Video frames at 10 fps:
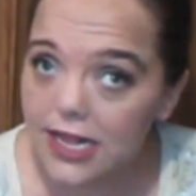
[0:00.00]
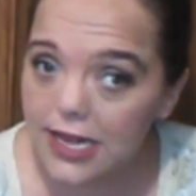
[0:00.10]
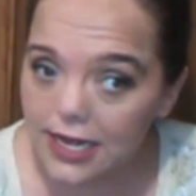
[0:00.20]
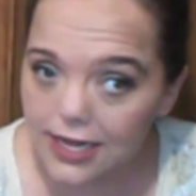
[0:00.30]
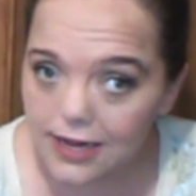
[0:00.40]
that
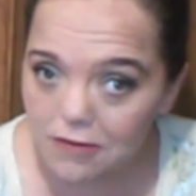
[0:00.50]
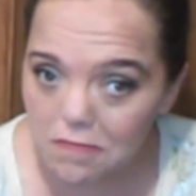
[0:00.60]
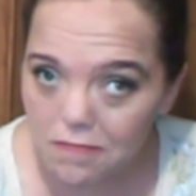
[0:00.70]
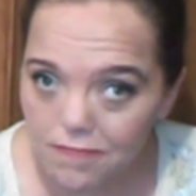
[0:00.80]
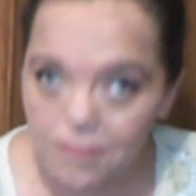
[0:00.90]
that's it.
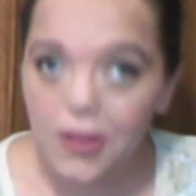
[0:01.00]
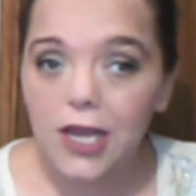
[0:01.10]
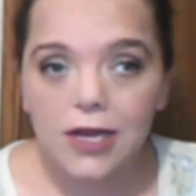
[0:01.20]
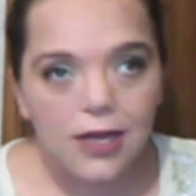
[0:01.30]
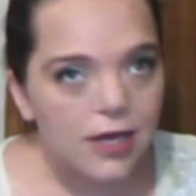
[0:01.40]

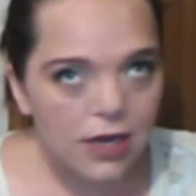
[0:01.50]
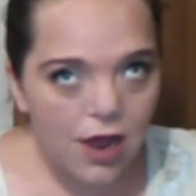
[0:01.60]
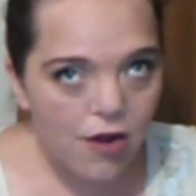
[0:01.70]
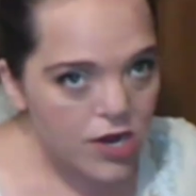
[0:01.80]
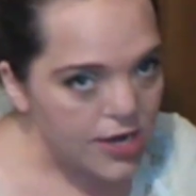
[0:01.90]

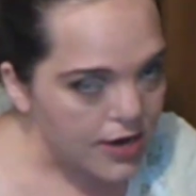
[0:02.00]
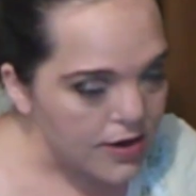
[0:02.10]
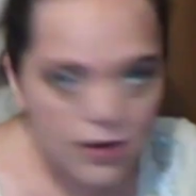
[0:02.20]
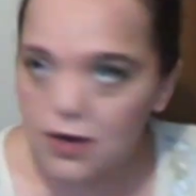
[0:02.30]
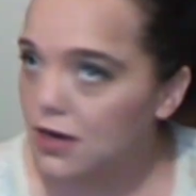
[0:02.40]
That right
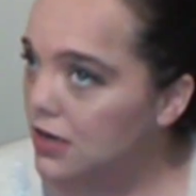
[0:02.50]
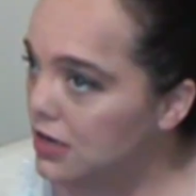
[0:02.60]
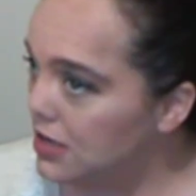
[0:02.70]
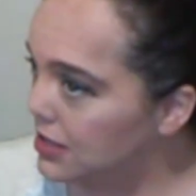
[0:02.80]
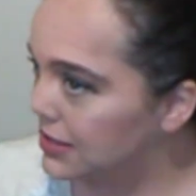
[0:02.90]
there
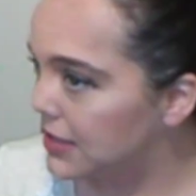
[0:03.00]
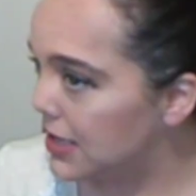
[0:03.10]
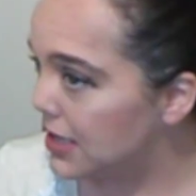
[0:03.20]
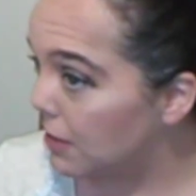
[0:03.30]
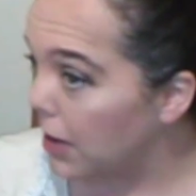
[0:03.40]

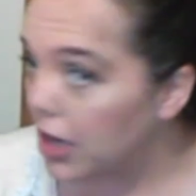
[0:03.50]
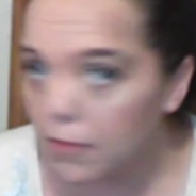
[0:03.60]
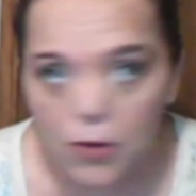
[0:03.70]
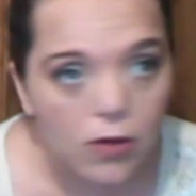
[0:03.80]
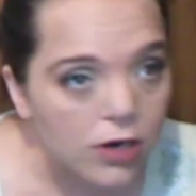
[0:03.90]
is the
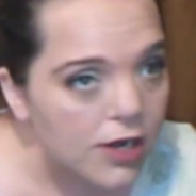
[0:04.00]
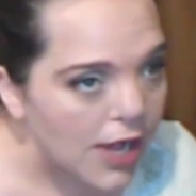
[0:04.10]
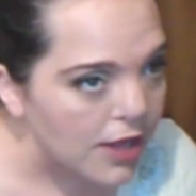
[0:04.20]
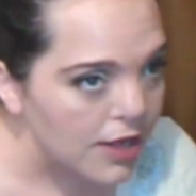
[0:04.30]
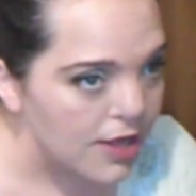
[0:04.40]
makeup look
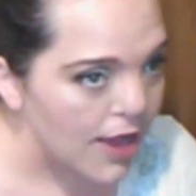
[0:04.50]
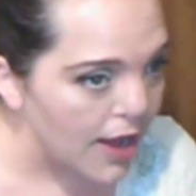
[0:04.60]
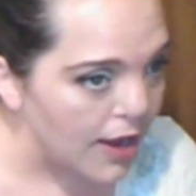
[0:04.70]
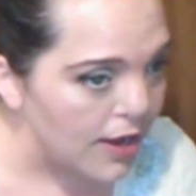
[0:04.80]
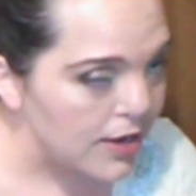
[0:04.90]
that I did
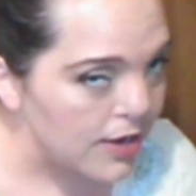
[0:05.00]
today.